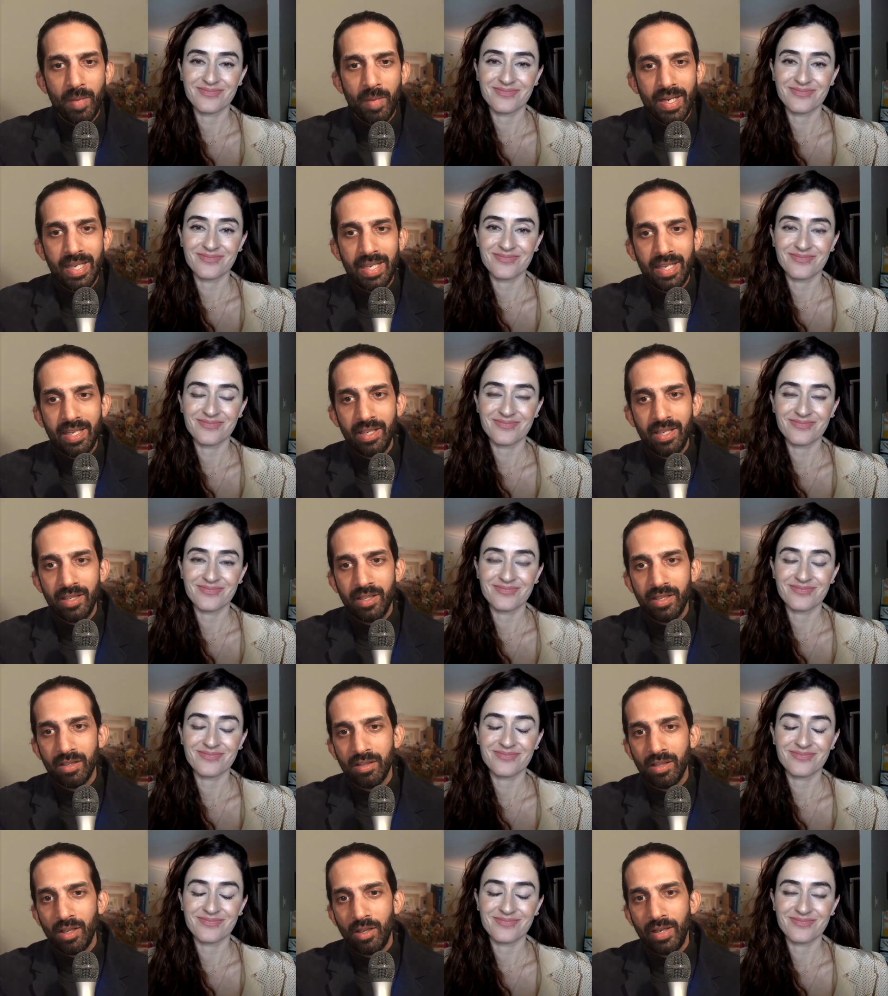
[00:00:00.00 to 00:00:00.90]
Speaker 1: many
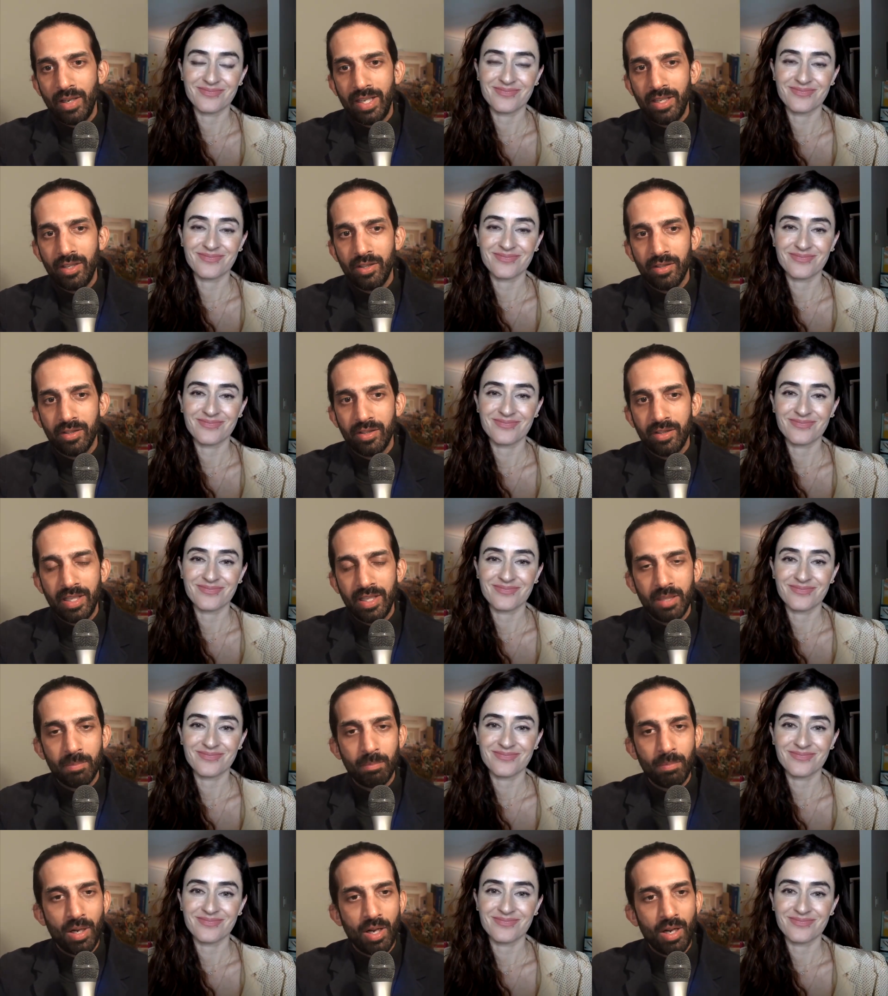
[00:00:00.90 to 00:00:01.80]
designers,
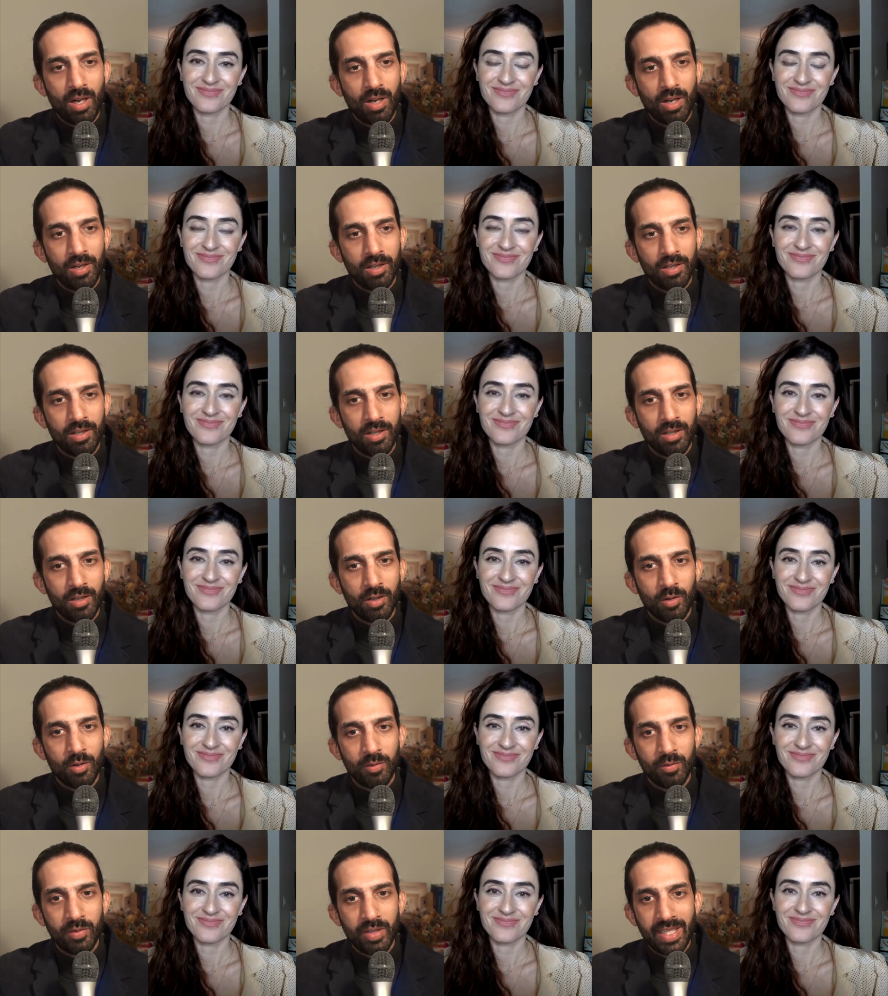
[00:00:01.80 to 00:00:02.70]
this part
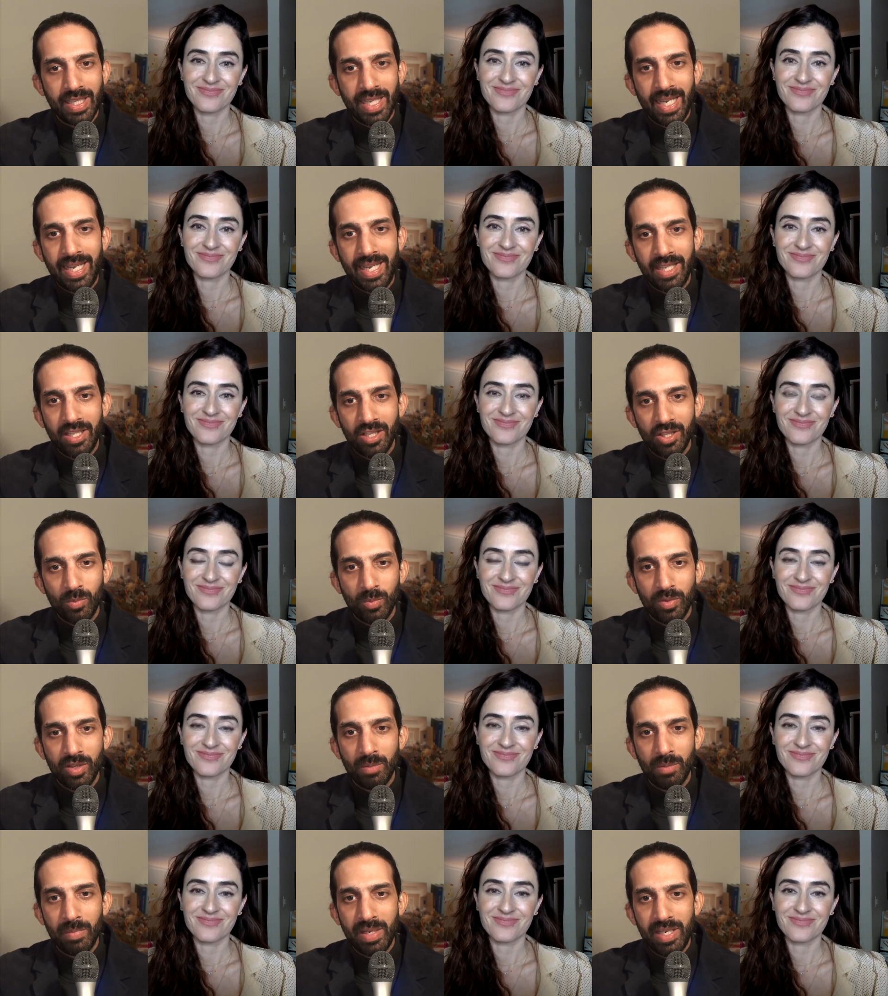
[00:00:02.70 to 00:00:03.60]
of engaging
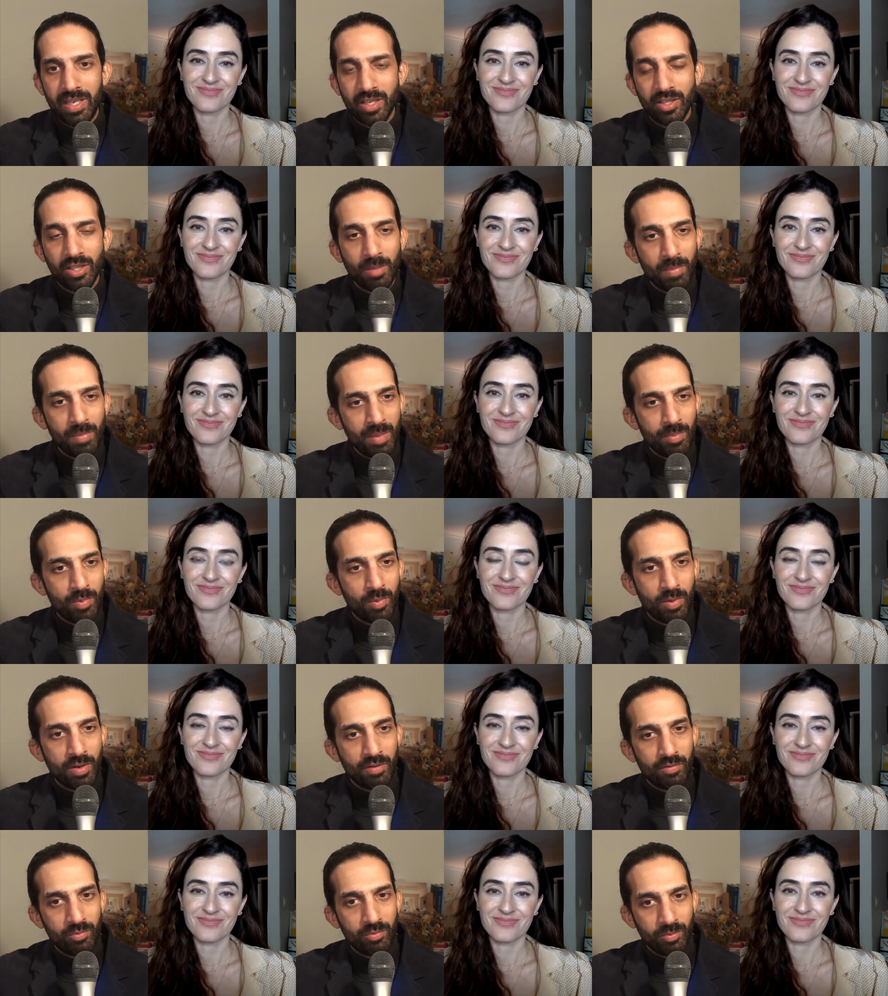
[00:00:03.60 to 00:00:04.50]
with the media. Some
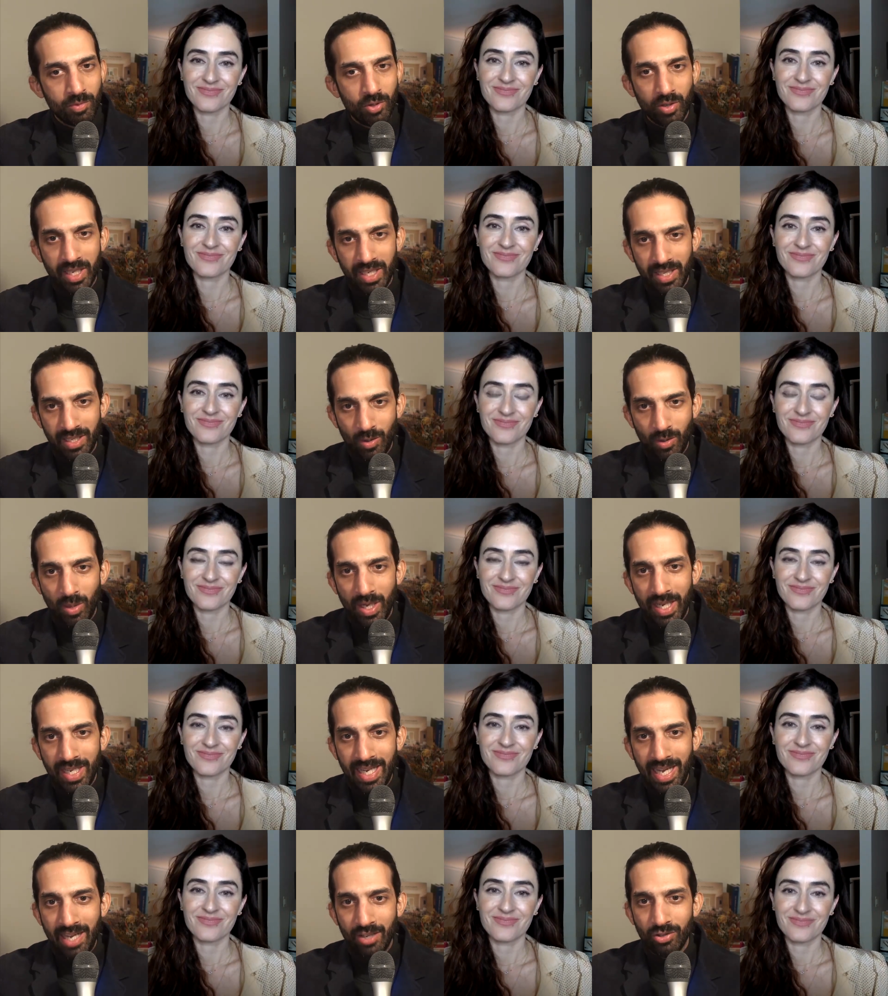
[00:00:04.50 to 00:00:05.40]
people have got it
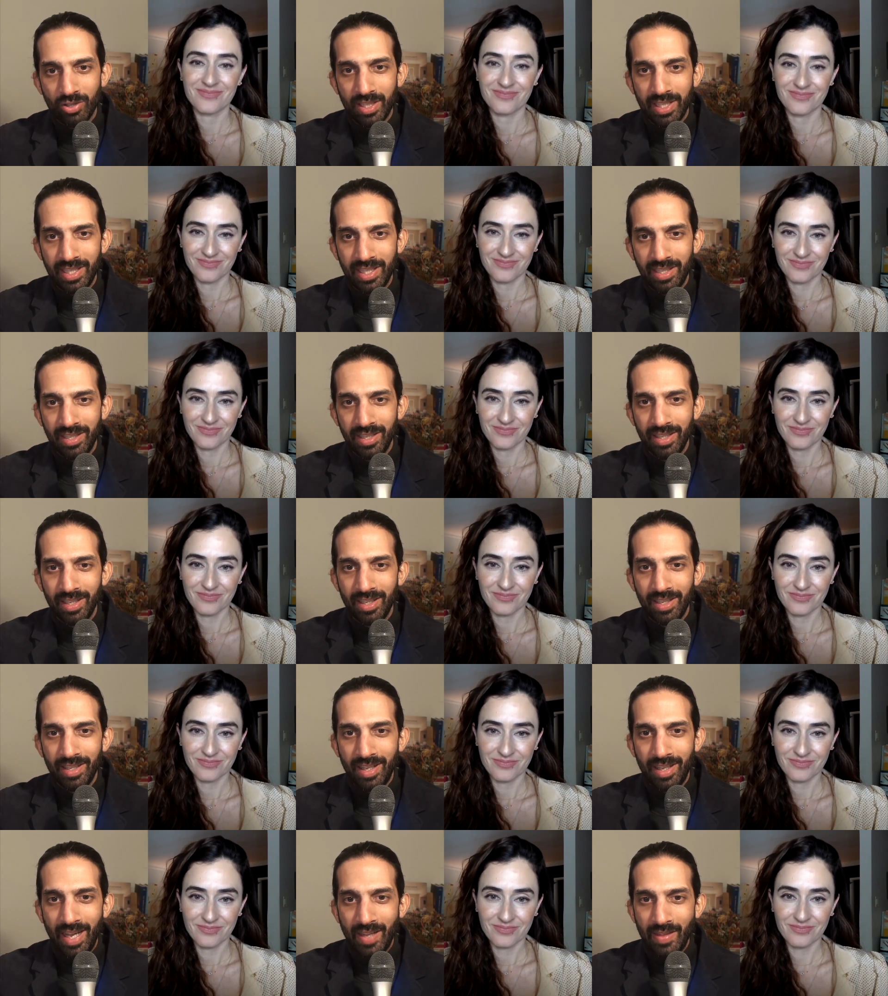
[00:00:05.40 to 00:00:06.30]
quite naturally,
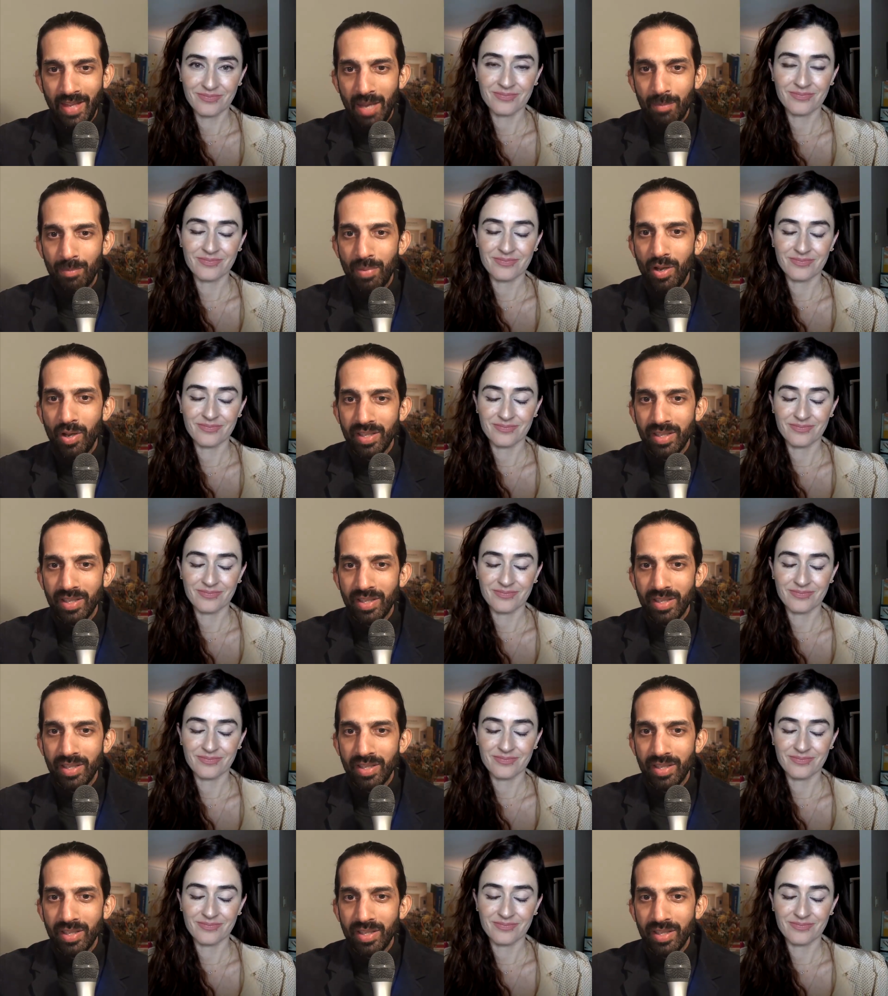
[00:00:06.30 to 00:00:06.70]
and their mm -hmm.